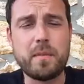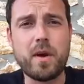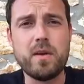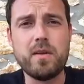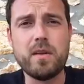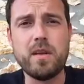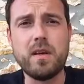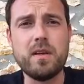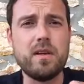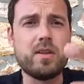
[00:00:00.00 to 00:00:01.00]
about
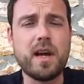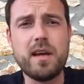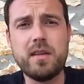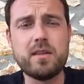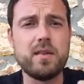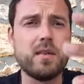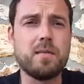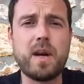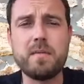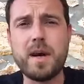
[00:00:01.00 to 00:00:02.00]
the Ishayas or the
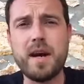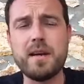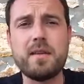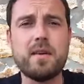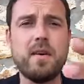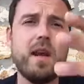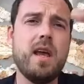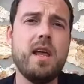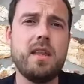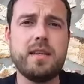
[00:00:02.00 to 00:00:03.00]
Bright Path or
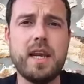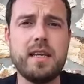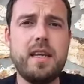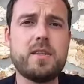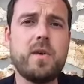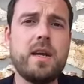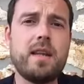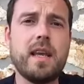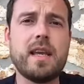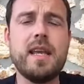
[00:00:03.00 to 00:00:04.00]
the techniques or
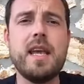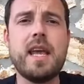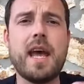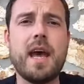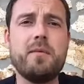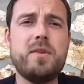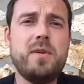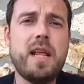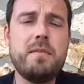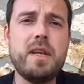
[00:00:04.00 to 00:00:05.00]
anything, um,
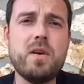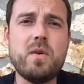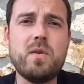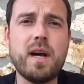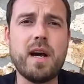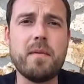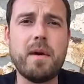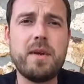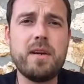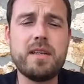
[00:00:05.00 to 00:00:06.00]
do let me know. Um,
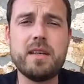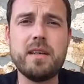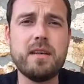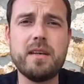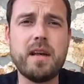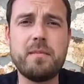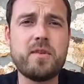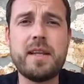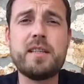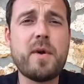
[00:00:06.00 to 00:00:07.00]
I'm here to, I'm
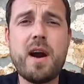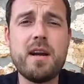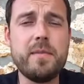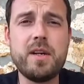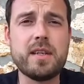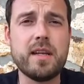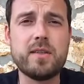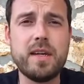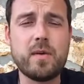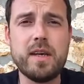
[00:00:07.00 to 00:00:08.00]
transparent, I'm here to
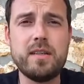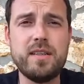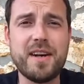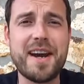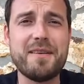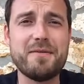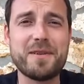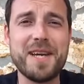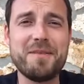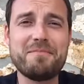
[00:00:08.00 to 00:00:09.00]
answer any questions you have,
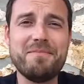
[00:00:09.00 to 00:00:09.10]
okay?